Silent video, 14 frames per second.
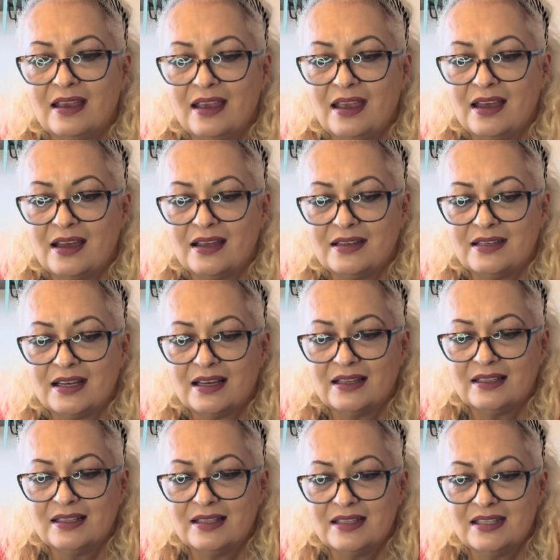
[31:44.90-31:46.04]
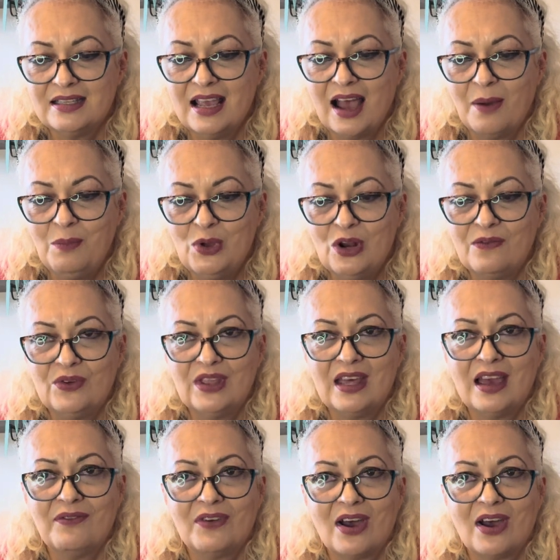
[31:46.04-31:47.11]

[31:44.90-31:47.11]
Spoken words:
and see how beautiful they have